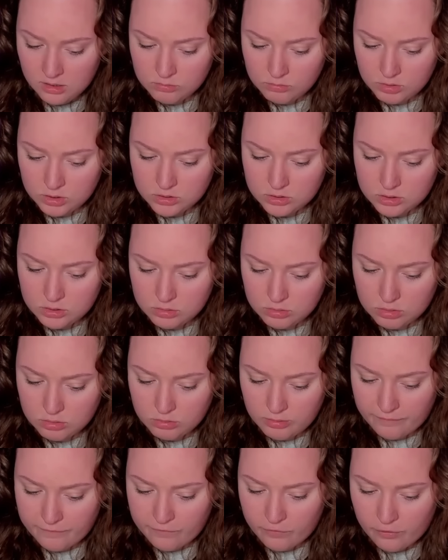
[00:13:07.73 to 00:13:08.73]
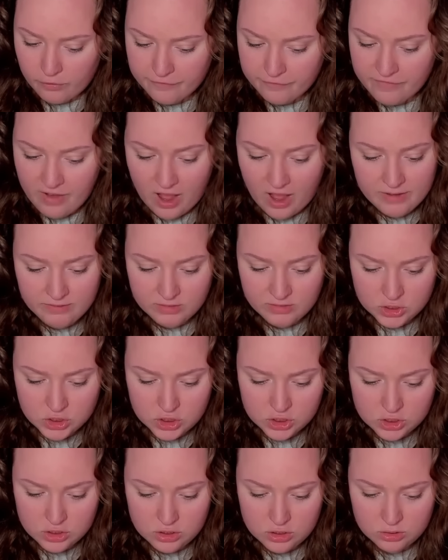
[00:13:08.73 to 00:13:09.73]
One, two, three, four, five. Let's
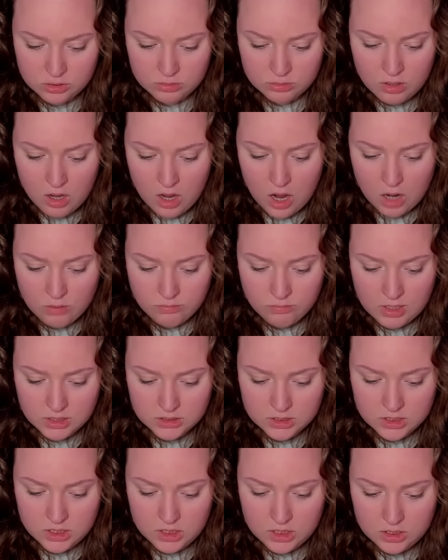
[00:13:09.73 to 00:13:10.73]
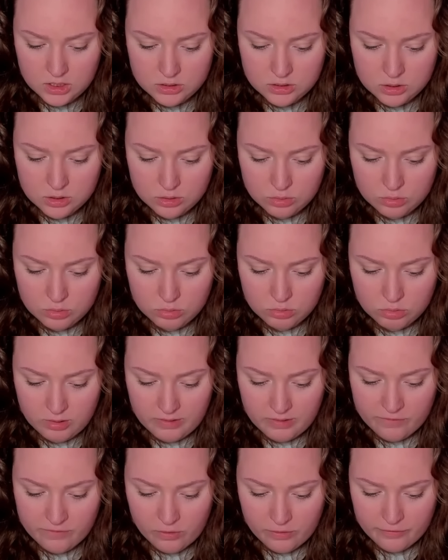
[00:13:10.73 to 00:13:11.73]
just do a rescue. Two,
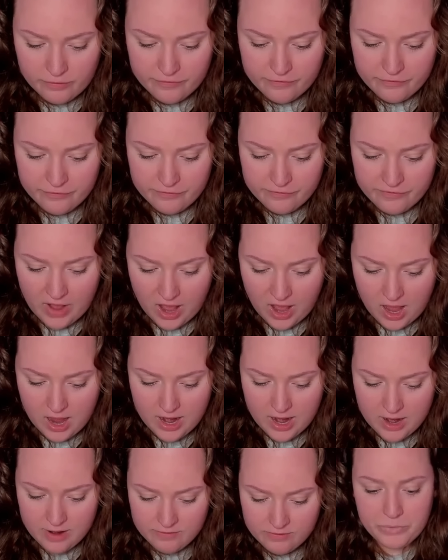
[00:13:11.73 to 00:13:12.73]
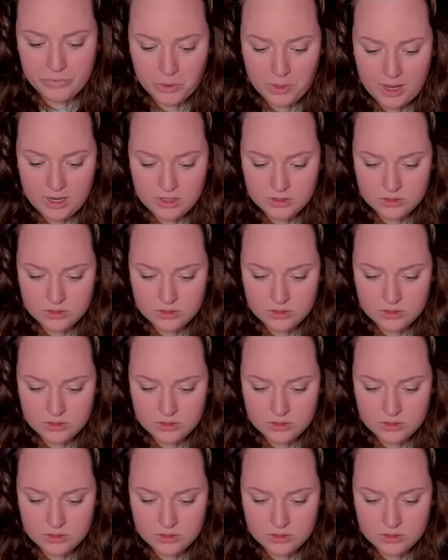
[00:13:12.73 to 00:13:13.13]
three, four, five. Okay,